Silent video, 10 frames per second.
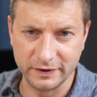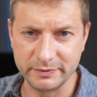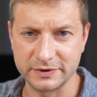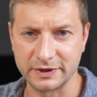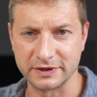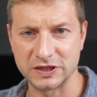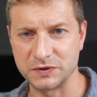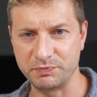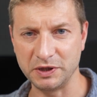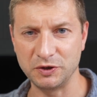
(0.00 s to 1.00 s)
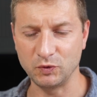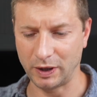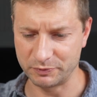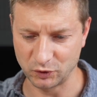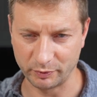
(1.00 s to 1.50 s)
is gonna speed you
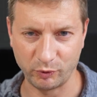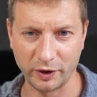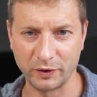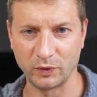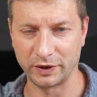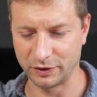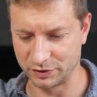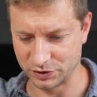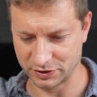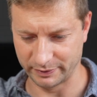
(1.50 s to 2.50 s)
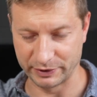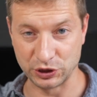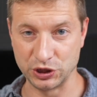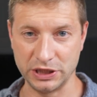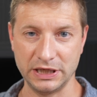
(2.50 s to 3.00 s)
up to a point where you're just a
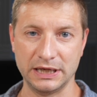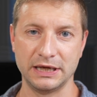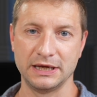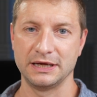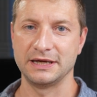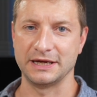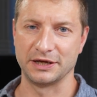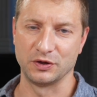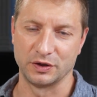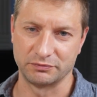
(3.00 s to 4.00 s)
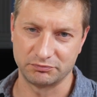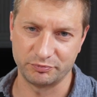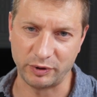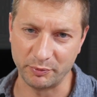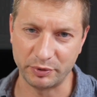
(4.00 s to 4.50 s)
machine and you're
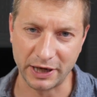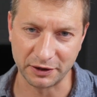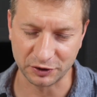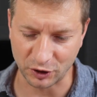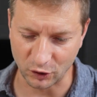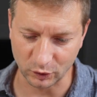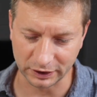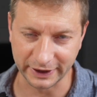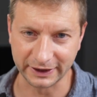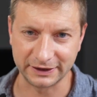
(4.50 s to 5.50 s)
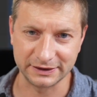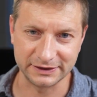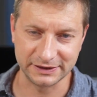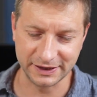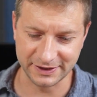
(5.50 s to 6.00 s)
pumping out code like
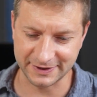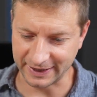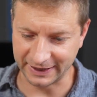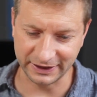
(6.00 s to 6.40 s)
insanely